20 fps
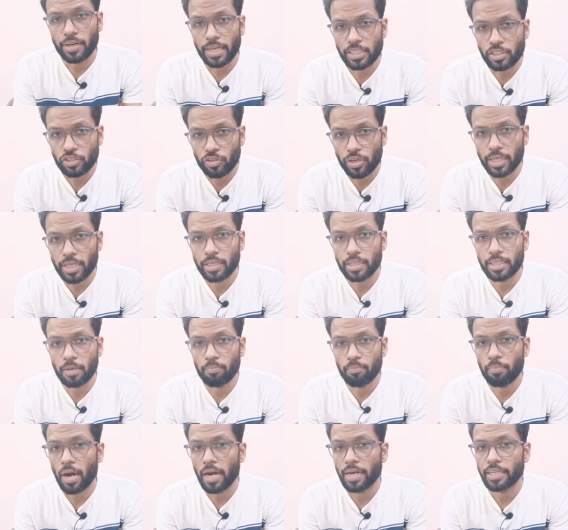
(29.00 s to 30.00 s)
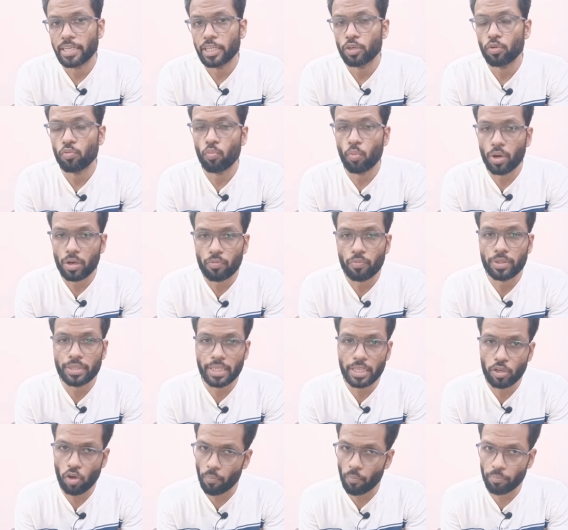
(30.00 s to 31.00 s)
restrict the party to work
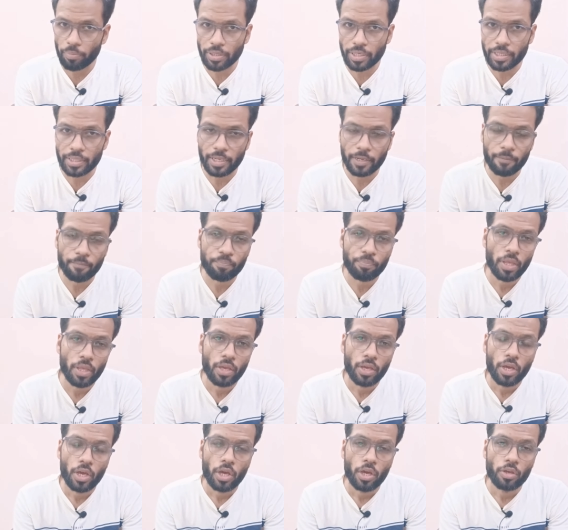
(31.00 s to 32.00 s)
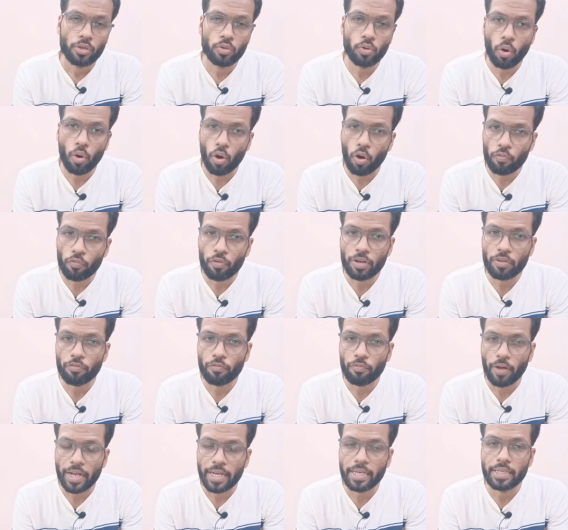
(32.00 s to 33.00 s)
with the competitor. You
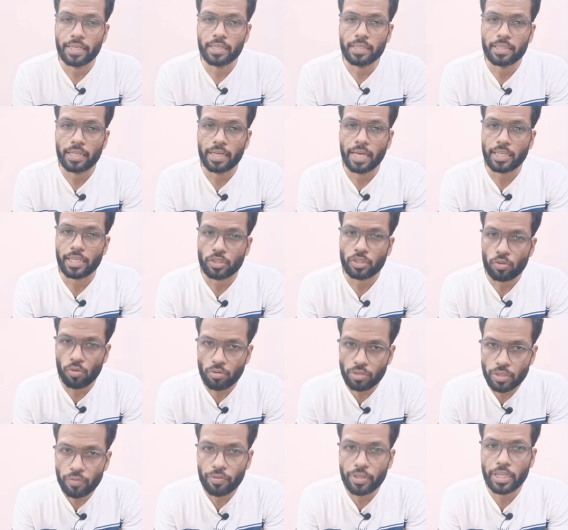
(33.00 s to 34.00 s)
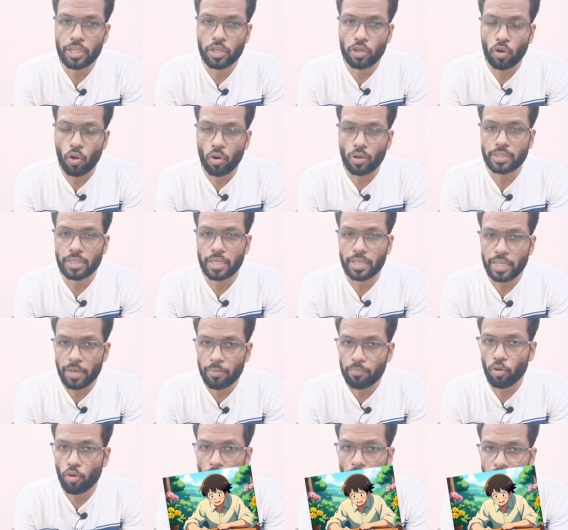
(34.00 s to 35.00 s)
often find the exclusivity clause in
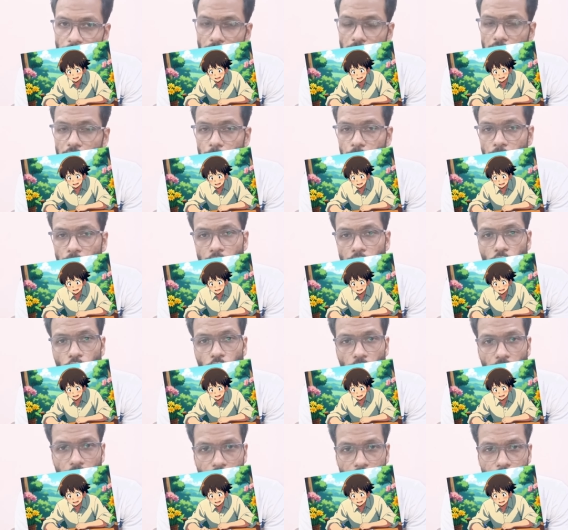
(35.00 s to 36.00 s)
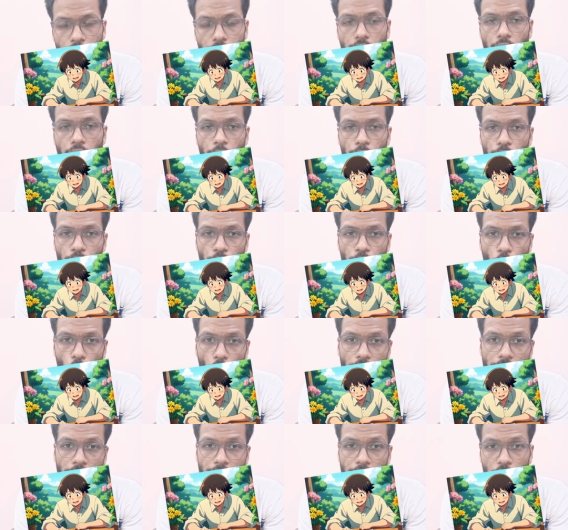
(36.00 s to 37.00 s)
an employment agreement wherein
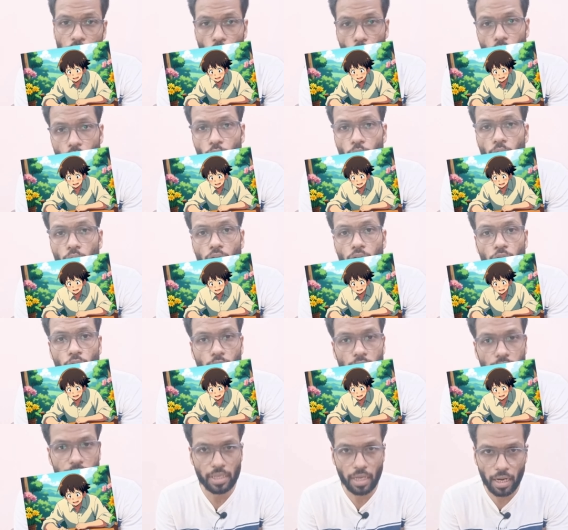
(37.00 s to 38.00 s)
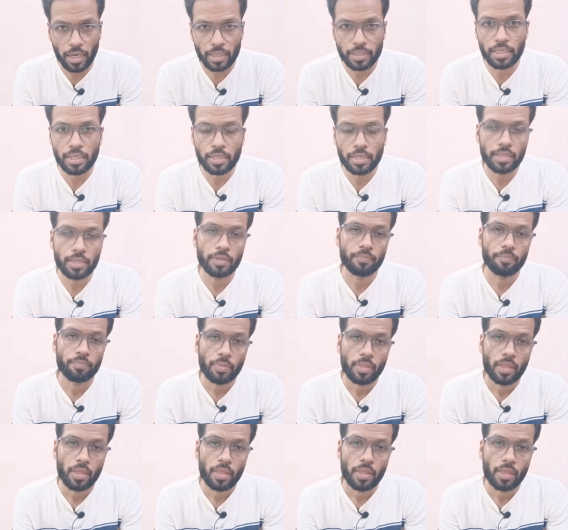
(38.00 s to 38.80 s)
employee cannot work for the other